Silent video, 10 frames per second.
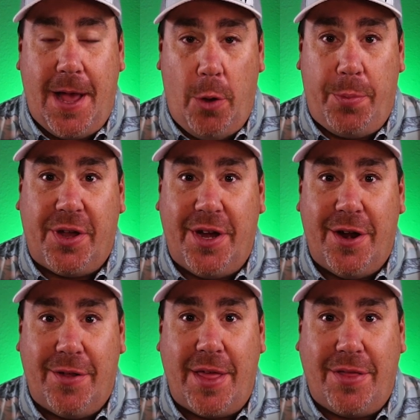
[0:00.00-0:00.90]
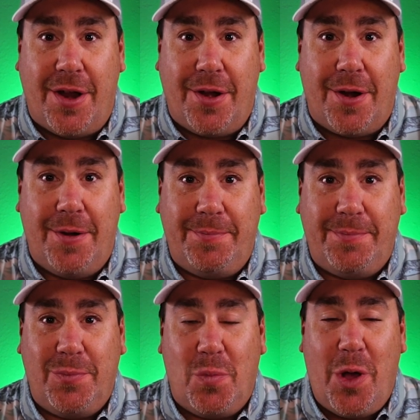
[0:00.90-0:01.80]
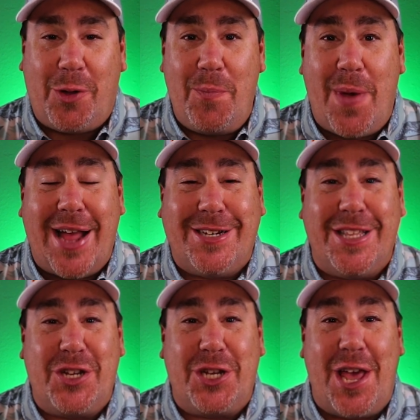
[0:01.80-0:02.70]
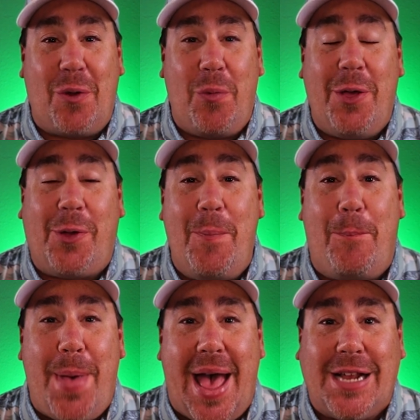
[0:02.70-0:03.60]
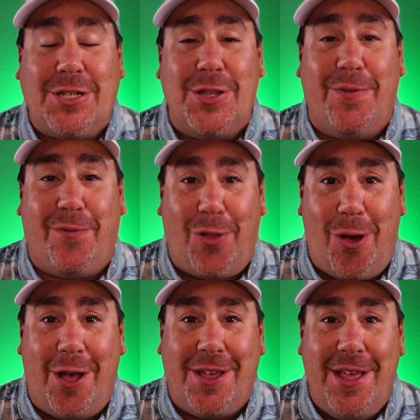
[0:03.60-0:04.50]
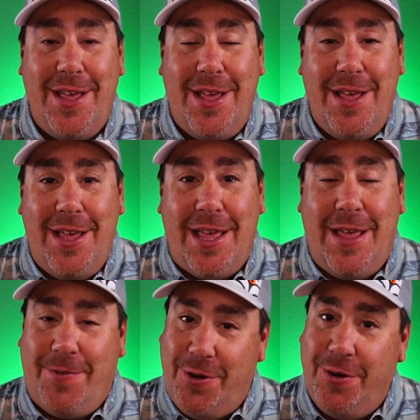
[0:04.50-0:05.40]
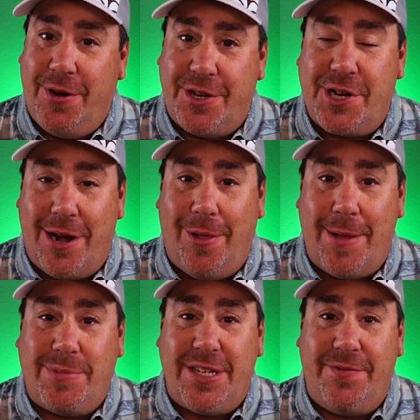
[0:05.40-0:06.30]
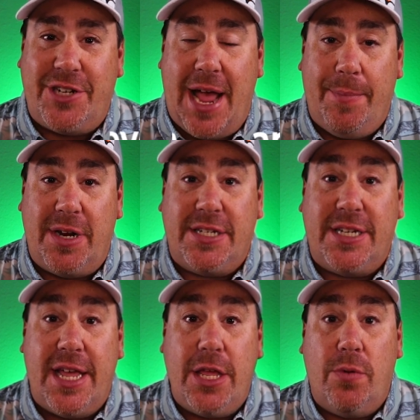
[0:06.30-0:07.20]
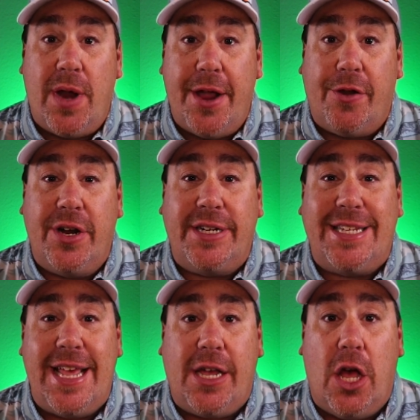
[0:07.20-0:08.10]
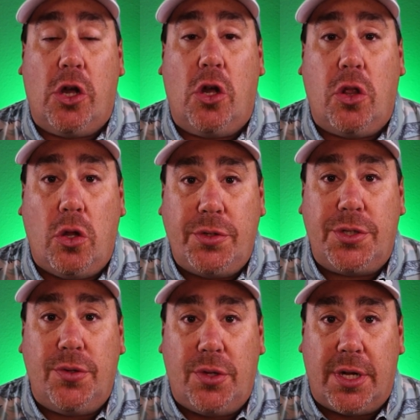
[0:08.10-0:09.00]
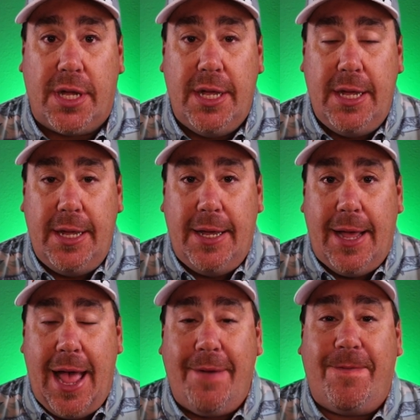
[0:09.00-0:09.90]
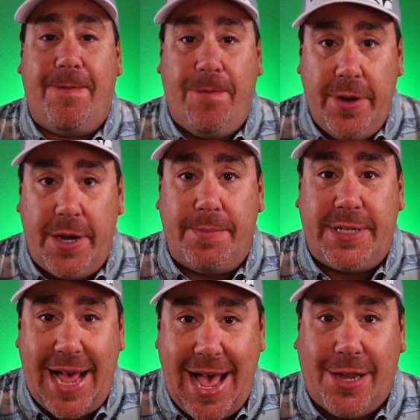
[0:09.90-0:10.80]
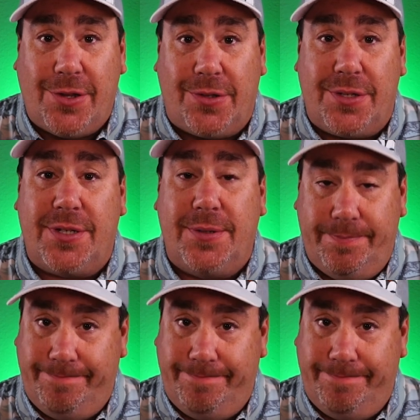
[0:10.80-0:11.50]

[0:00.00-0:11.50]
I hope you can hear that thunder. Welcome back to the channel. Welcome back to the vlog. If you're new to the channel, I'm Steve Chapman, and today you and I are going to take a closer look at Freedom Tackle's